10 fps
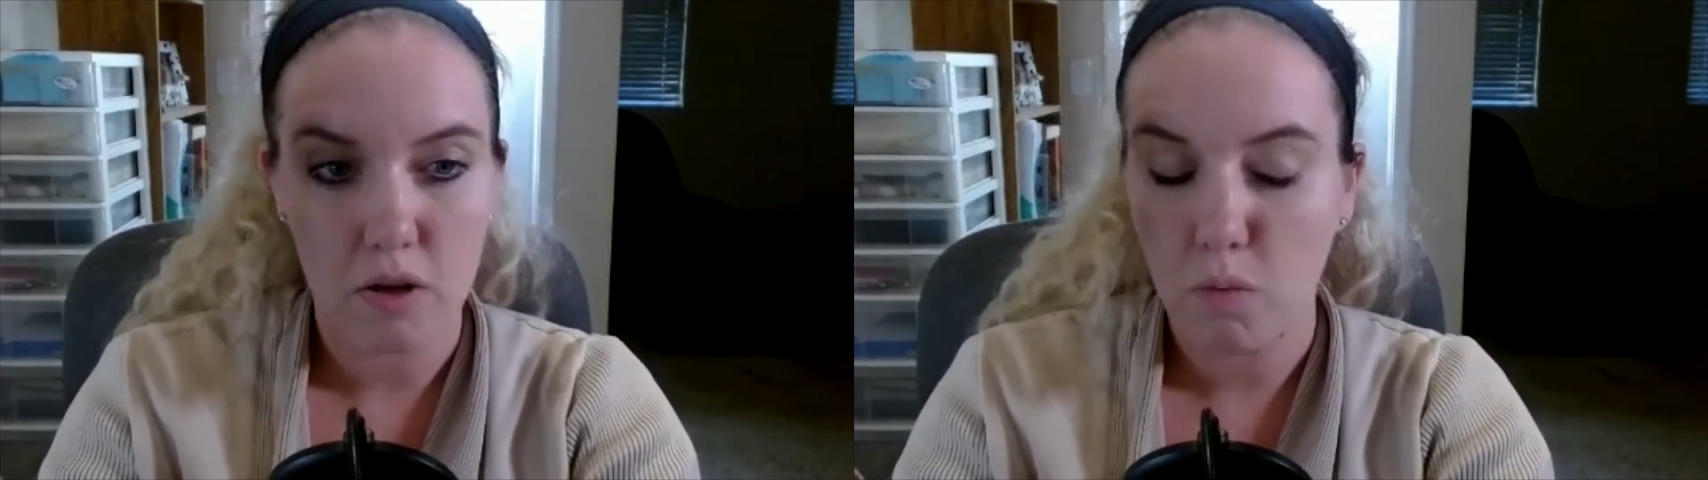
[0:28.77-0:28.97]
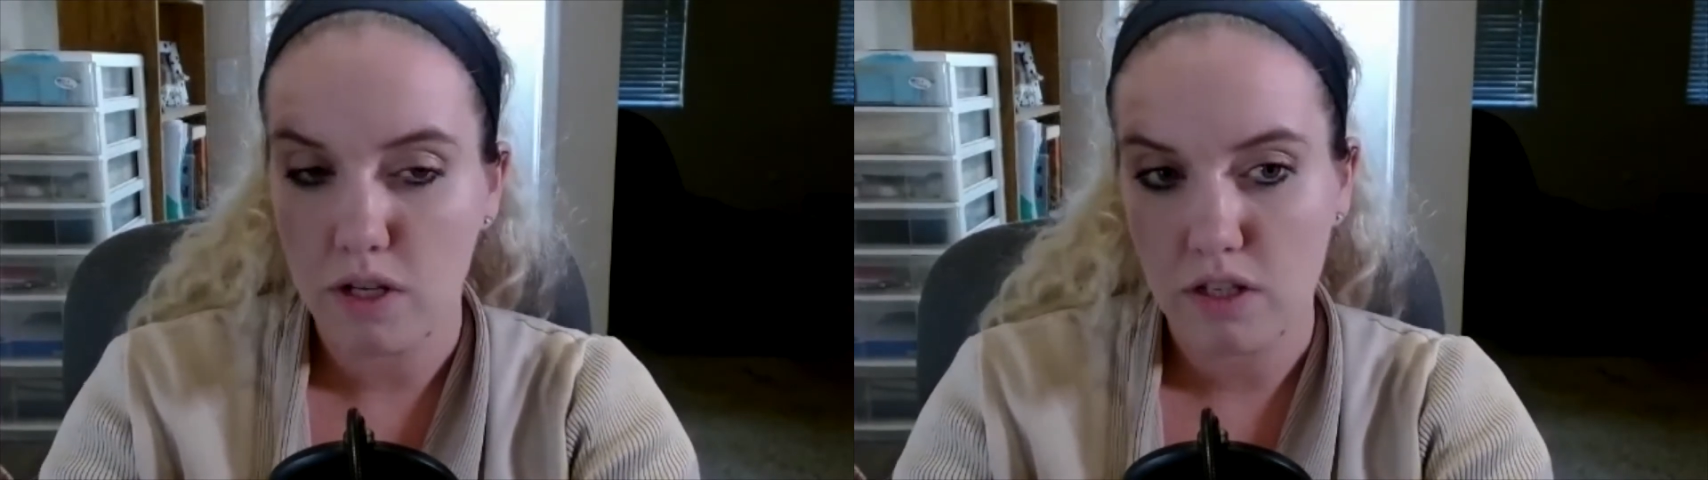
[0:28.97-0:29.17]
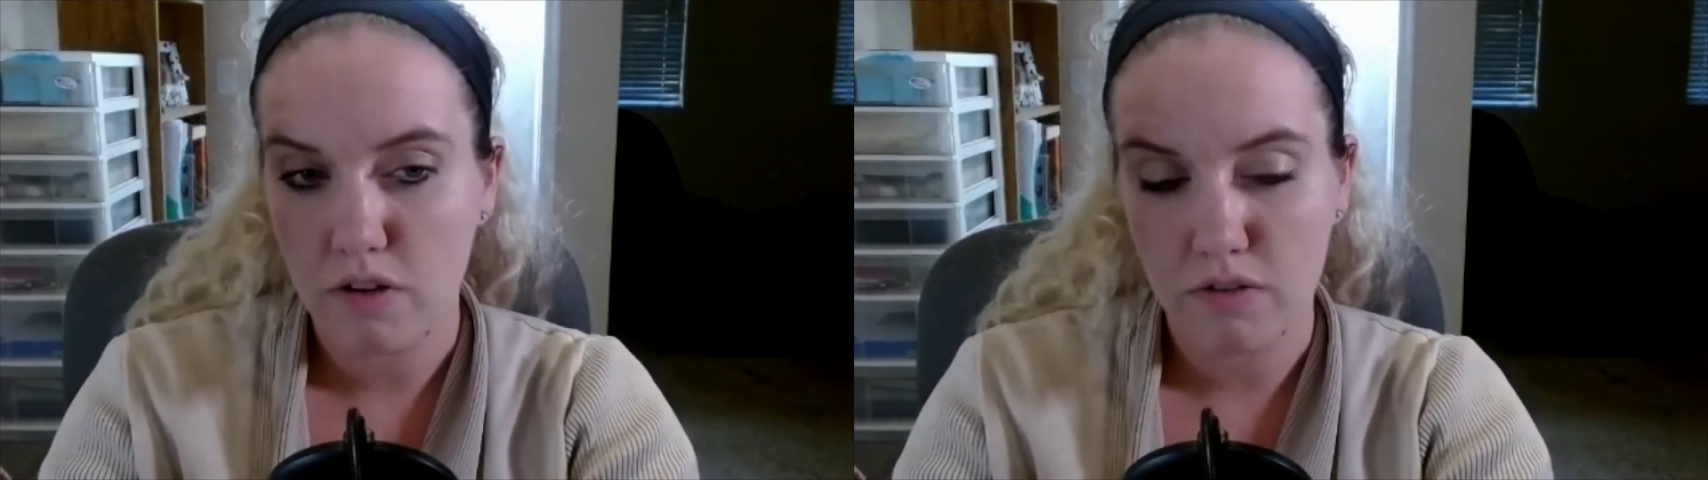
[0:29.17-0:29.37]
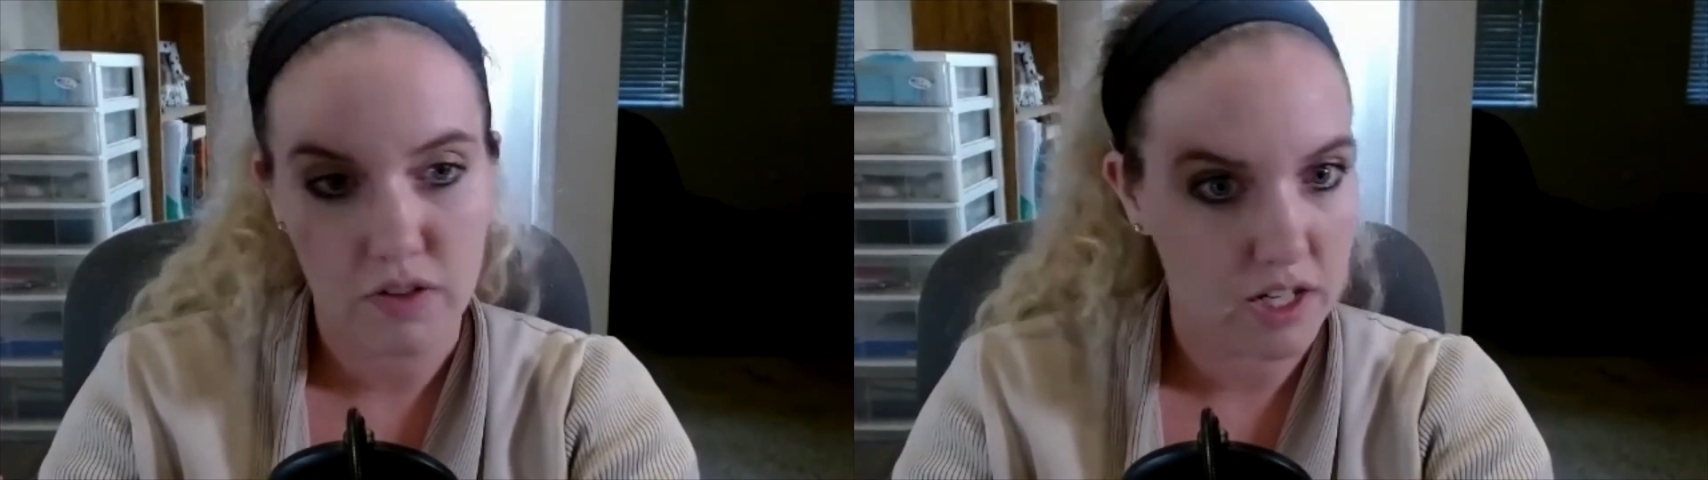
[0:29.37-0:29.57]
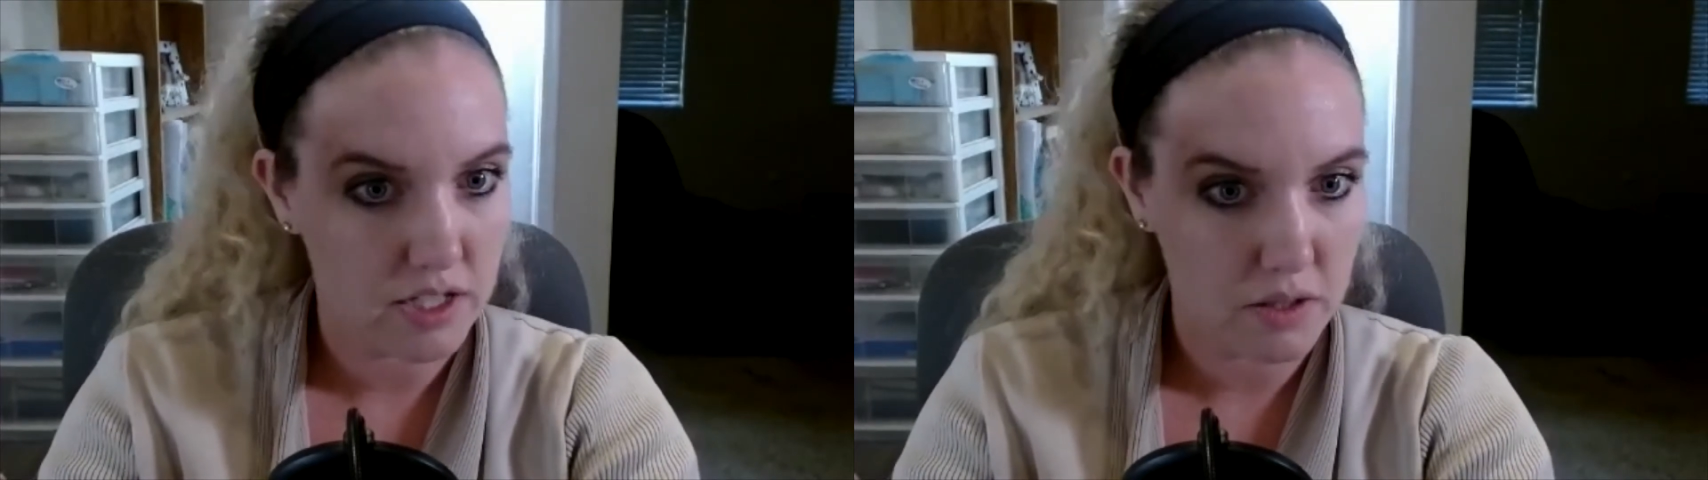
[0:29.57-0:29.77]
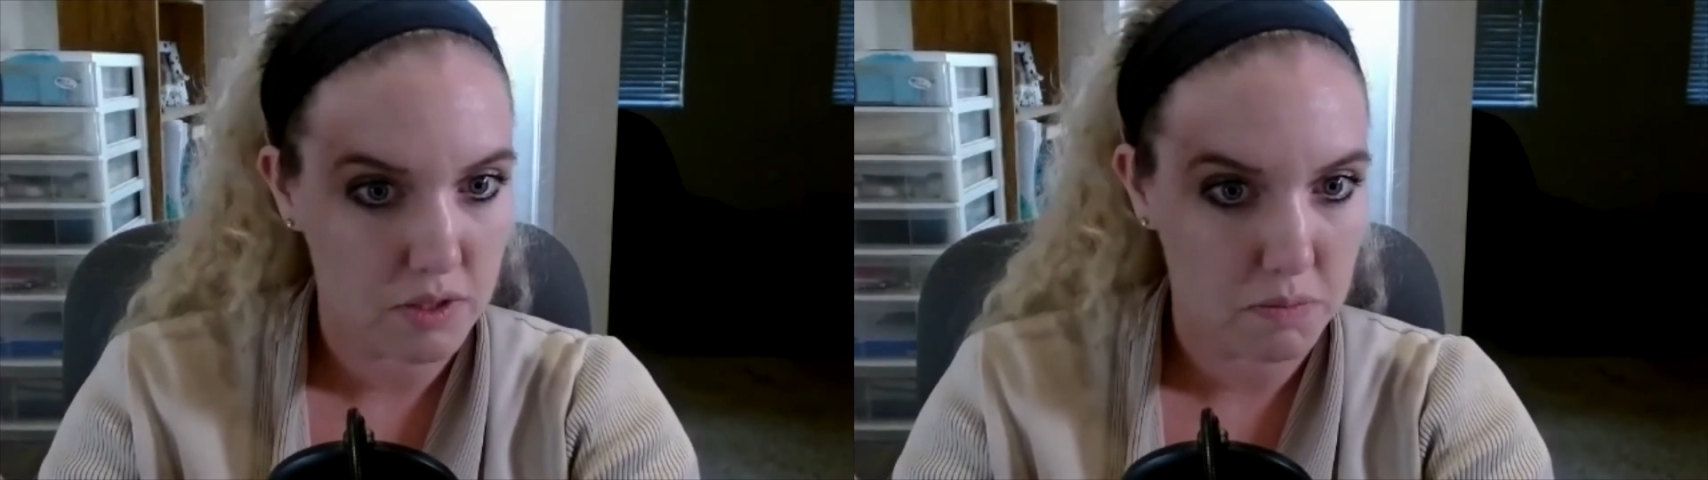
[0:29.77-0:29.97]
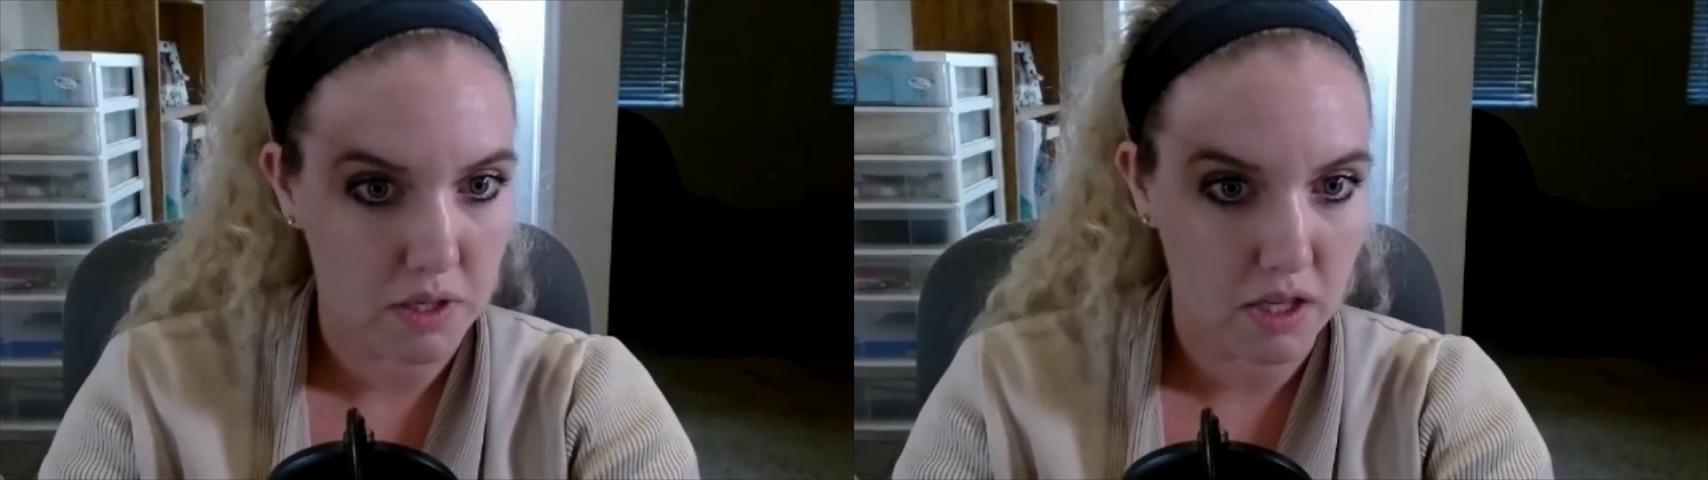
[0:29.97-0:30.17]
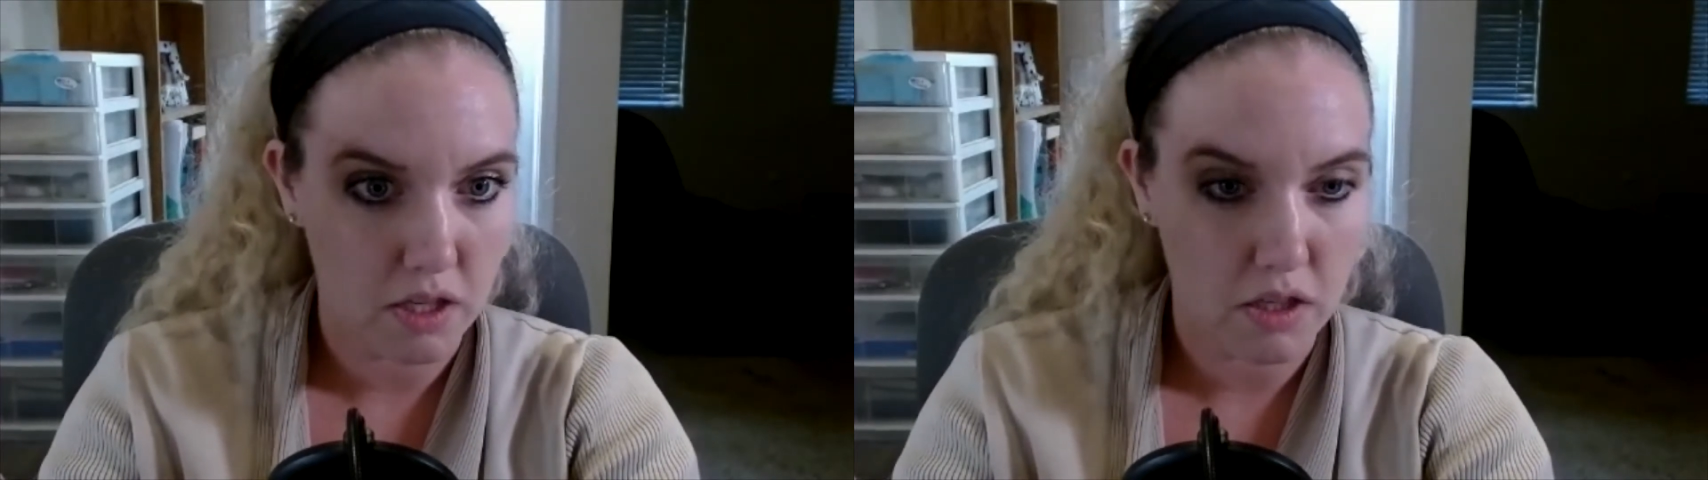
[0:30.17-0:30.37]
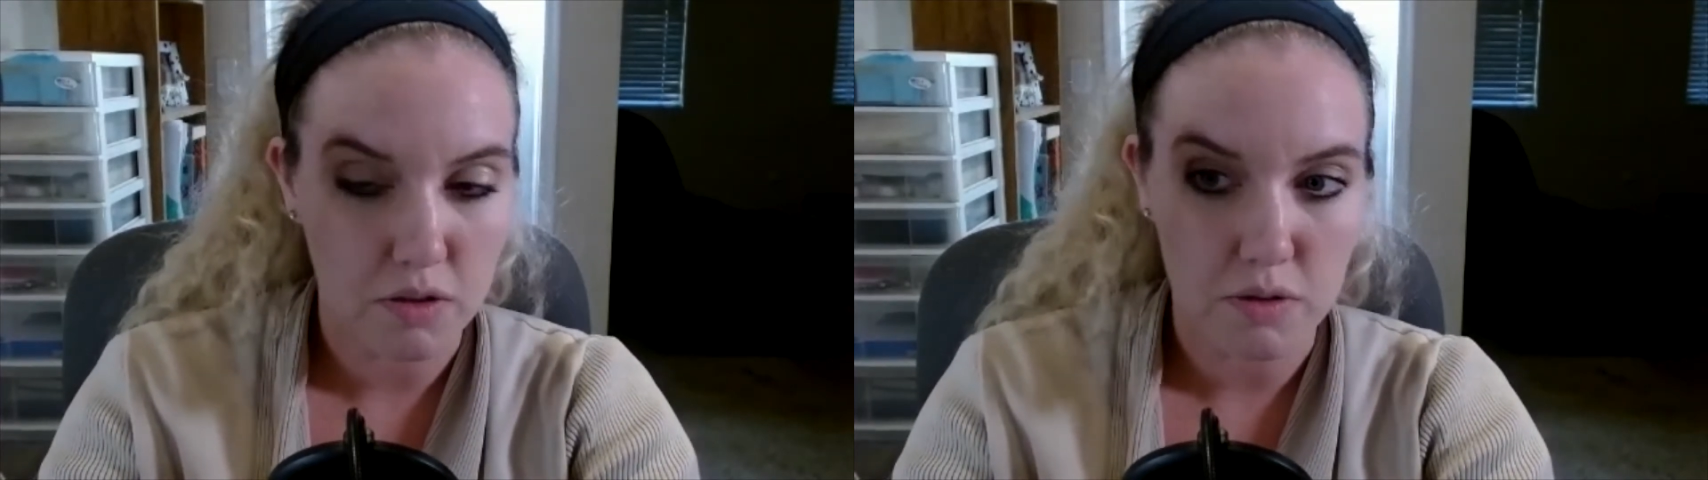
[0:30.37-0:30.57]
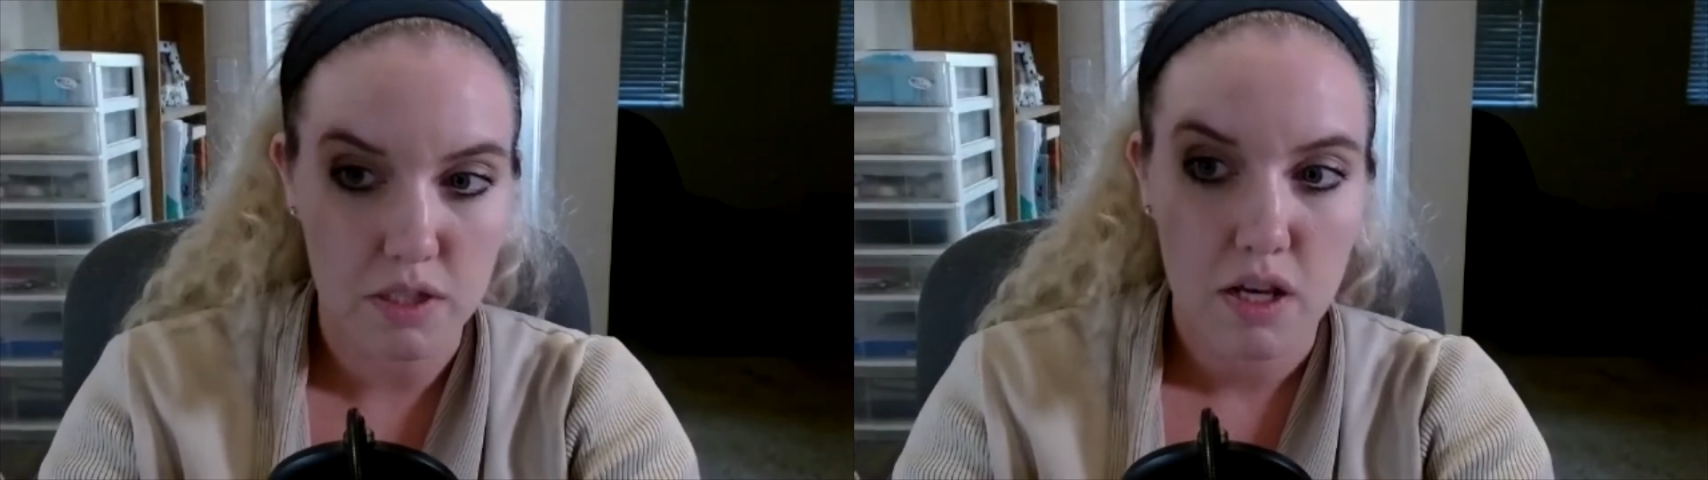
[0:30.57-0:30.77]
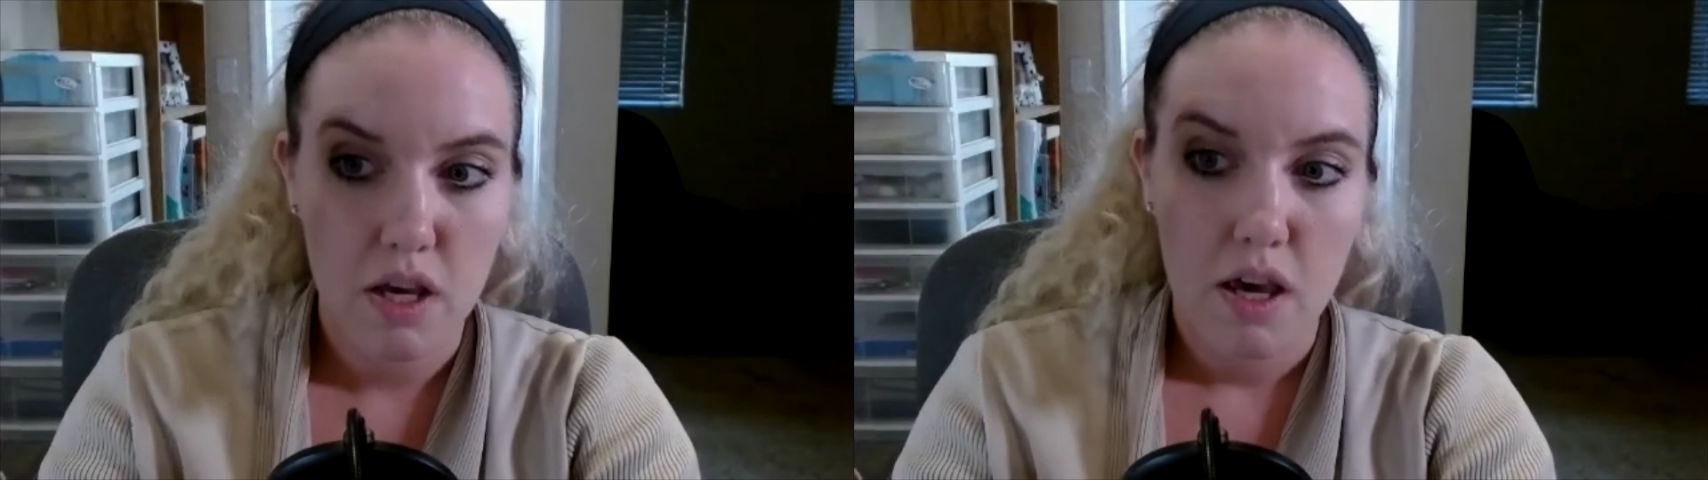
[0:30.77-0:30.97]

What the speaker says: It wasn't a phrase that was being used.